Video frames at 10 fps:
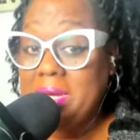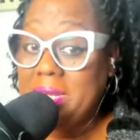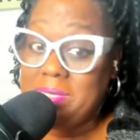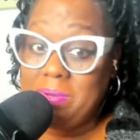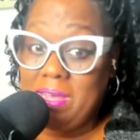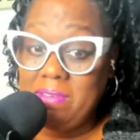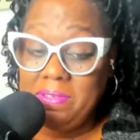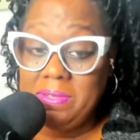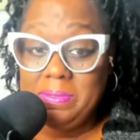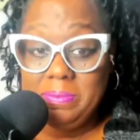That's what I
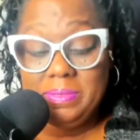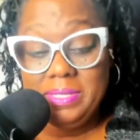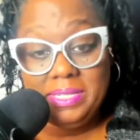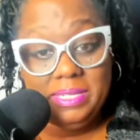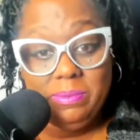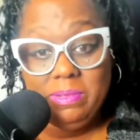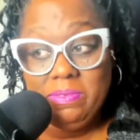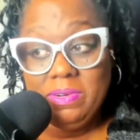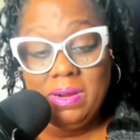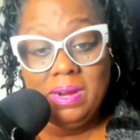felt. He
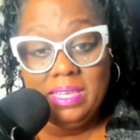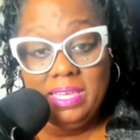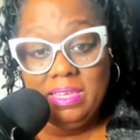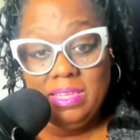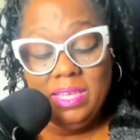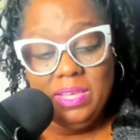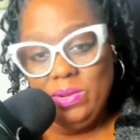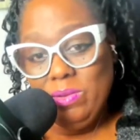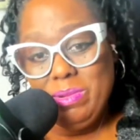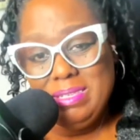wasn't gonna argue.
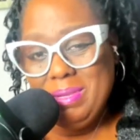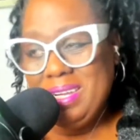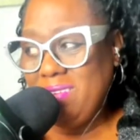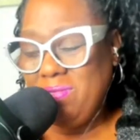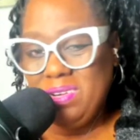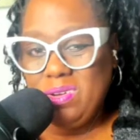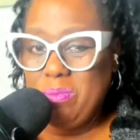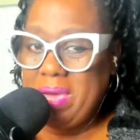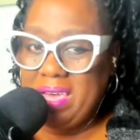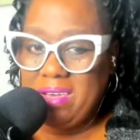Most men ain't gonna go
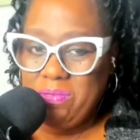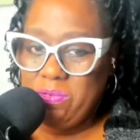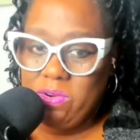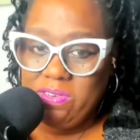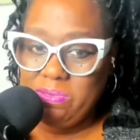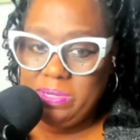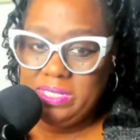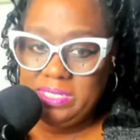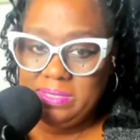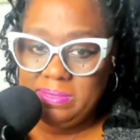back and forth
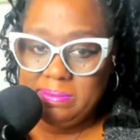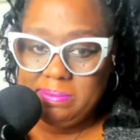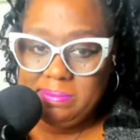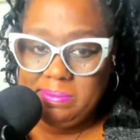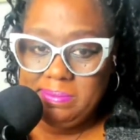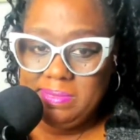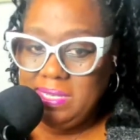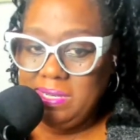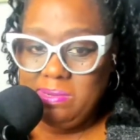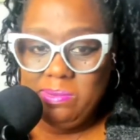with you.
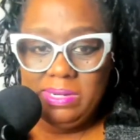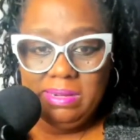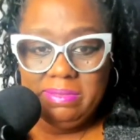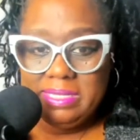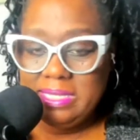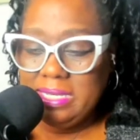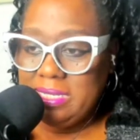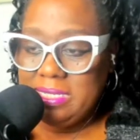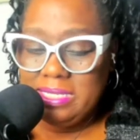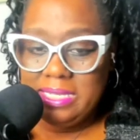Whatever
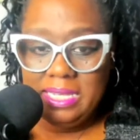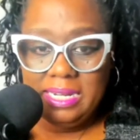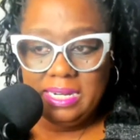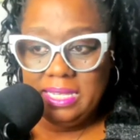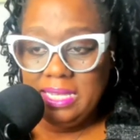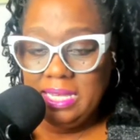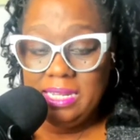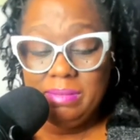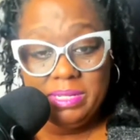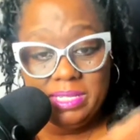said, and he had
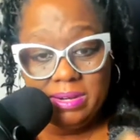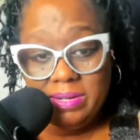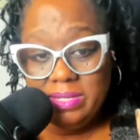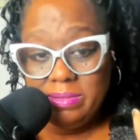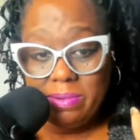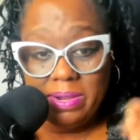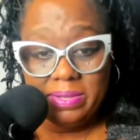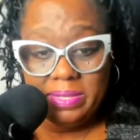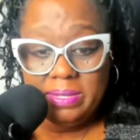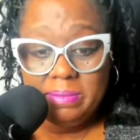them attorneys
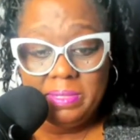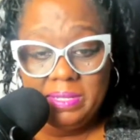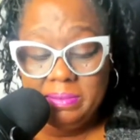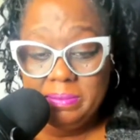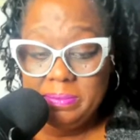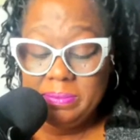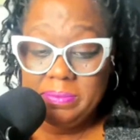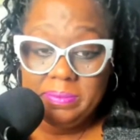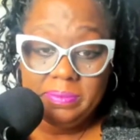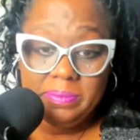around him, and
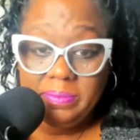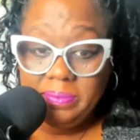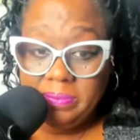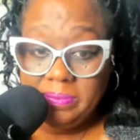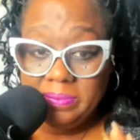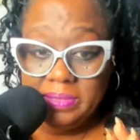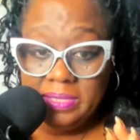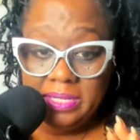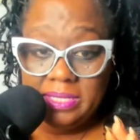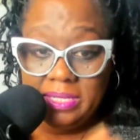
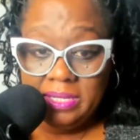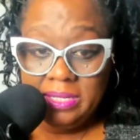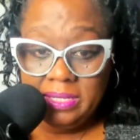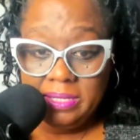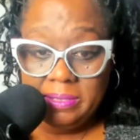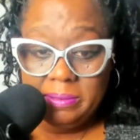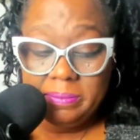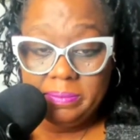that's it.